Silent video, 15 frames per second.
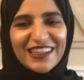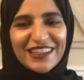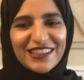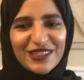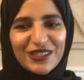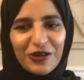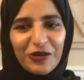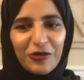
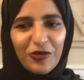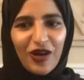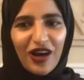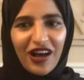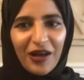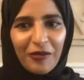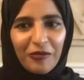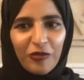So
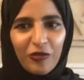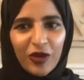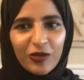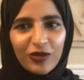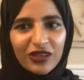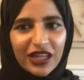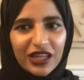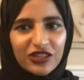we
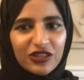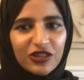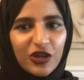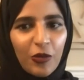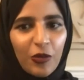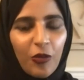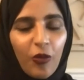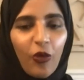would like to
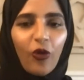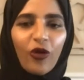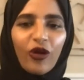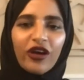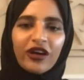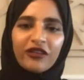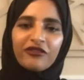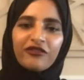know
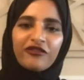more